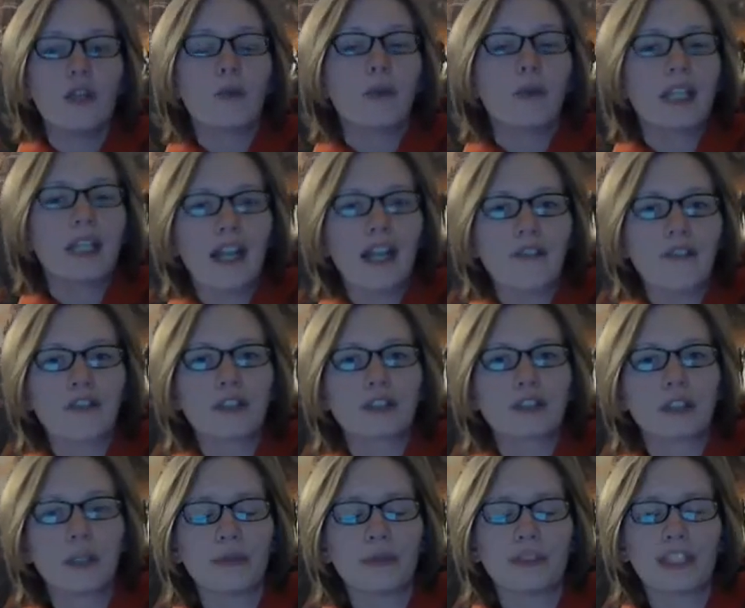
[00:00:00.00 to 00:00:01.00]
We have the
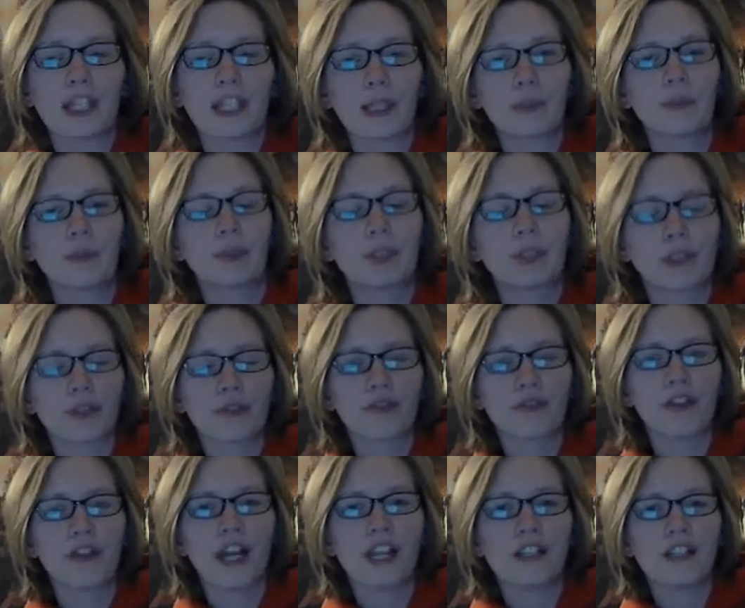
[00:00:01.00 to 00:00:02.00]
low-tech
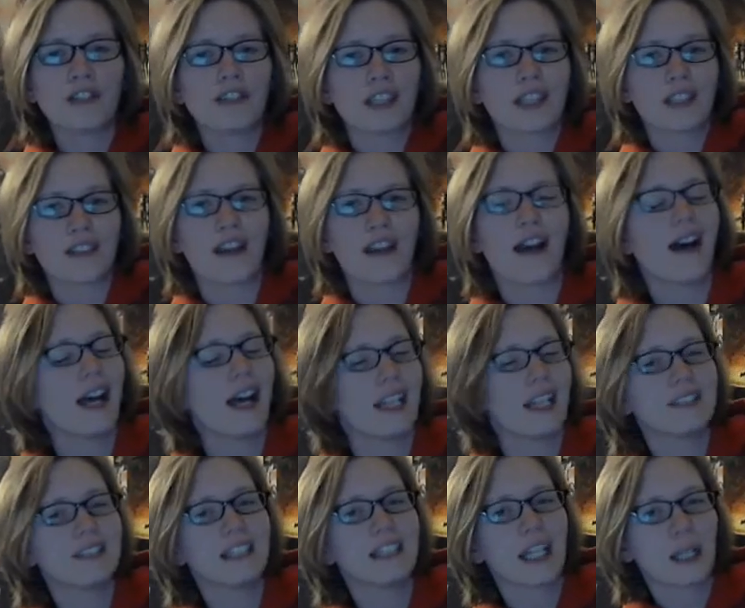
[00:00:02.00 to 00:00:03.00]
purifiers and the
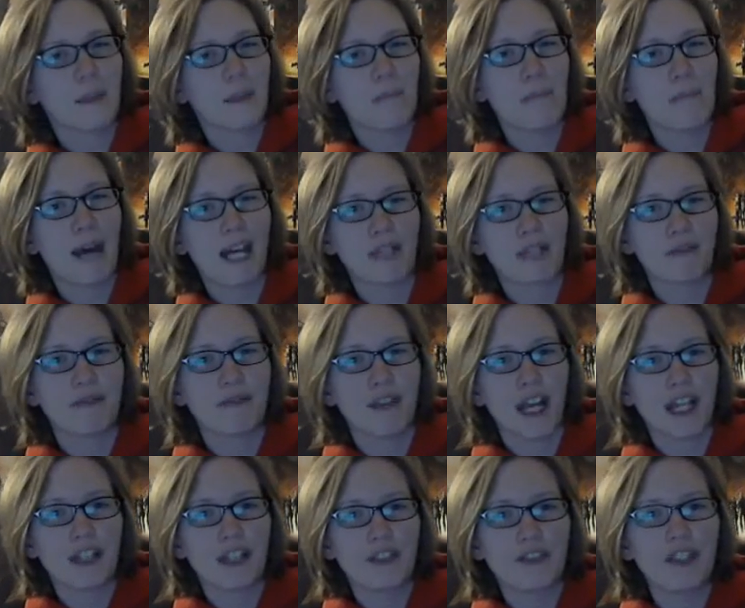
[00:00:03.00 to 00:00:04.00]
high-tech
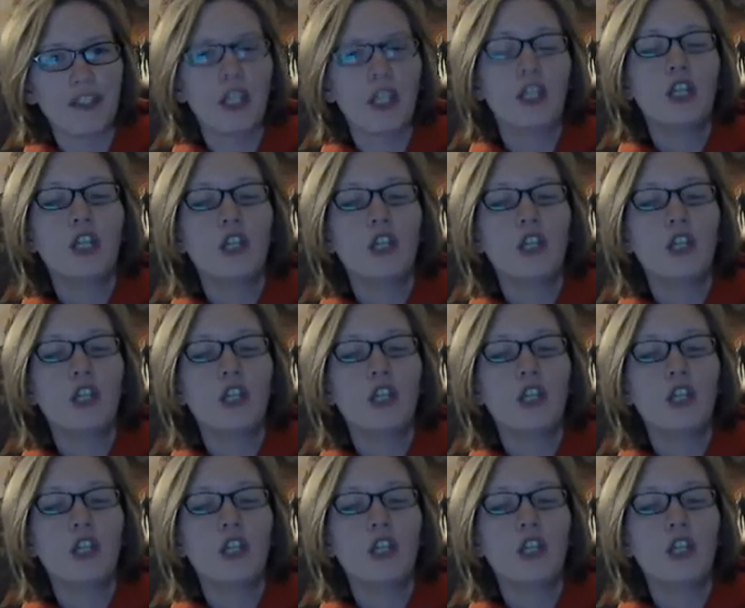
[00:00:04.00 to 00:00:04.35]
modifiers,